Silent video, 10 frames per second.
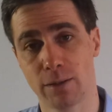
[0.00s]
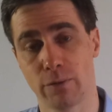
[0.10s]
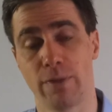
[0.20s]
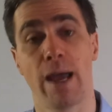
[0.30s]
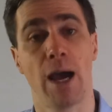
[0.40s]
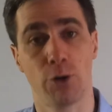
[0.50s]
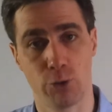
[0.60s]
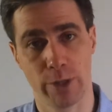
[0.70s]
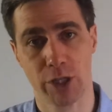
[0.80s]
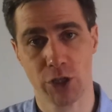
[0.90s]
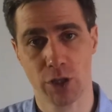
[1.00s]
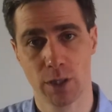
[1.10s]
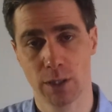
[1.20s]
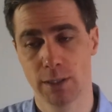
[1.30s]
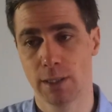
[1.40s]
of their outreach,
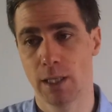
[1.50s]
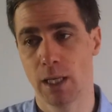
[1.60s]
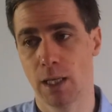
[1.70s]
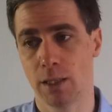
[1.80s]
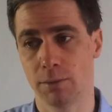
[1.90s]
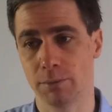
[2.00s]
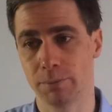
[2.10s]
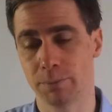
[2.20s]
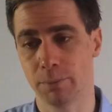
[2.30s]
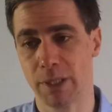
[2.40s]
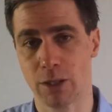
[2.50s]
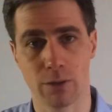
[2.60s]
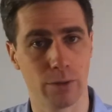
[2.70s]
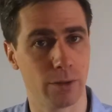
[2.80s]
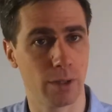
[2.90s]

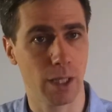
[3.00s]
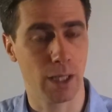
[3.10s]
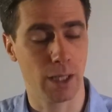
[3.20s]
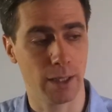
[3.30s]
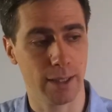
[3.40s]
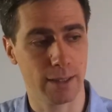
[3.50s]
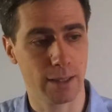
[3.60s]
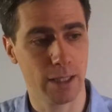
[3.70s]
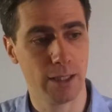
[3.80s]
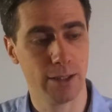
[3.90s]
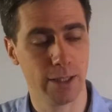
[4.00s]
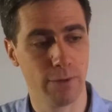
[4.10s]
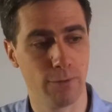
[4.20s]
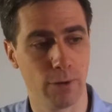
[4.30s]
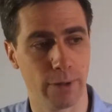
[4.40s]
because it's easy
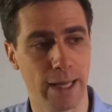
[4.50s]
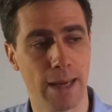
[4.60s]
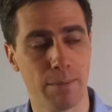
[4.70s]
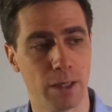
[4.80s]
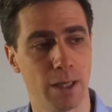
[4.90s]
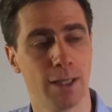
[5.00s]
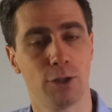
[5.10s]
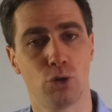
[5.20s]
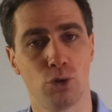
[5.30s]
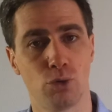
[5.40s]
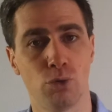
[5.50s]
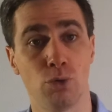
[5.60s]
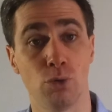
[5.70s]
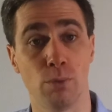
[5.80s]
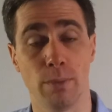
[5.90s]
for them
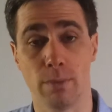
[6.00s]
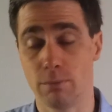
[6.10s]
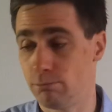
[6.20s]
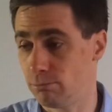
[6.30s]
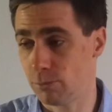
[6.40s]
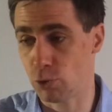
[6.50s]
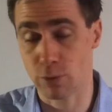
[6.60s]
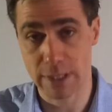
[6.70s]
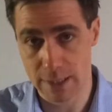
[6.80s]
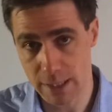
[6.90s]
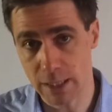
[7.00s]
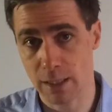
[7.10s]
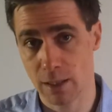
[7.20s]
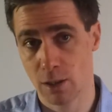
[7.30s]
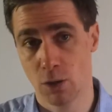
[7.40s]
to see
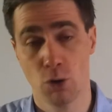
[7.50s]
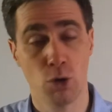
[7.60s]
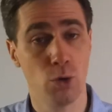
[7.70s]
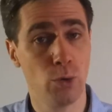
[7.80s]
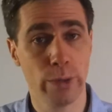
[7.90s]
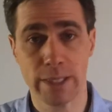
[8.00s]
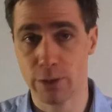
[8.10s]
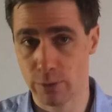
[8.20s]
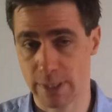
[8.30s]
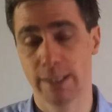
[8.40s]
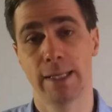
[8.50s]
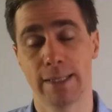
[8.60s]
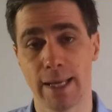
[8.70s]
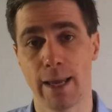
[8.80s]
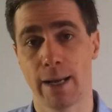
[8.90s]
who is using that
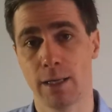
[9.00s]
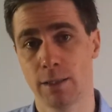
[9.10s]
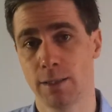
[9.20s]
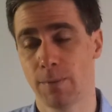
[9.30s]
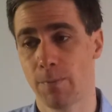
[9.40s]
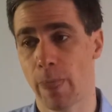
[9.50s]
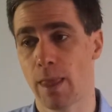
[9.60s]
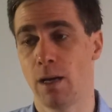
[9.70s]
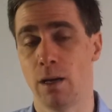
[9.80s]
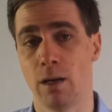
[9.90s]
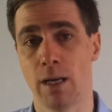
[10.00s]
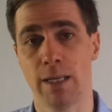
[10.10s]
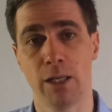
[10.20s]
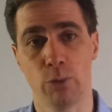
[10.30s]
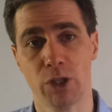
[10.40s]
data and
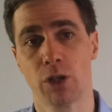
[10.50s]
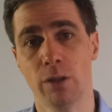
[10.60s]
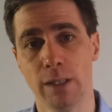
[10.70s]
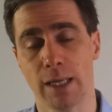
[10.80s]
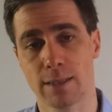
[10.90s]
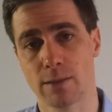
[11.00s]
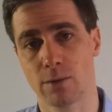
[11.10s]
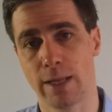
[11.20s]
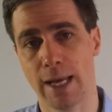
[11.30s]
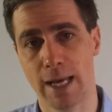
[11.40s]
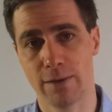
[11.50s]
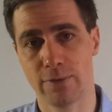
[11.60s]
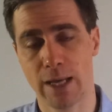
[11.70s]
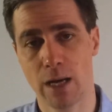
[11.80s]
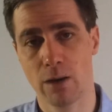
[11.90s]
in which context. So they have
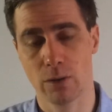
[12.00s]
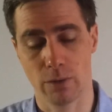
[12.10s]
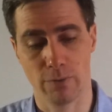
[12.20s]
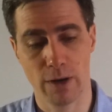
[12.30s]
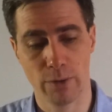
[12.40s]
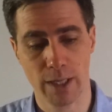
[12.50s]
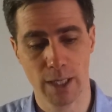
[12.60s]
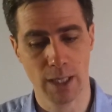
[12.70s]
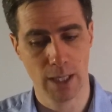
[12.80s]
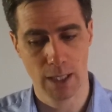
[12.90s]
now a very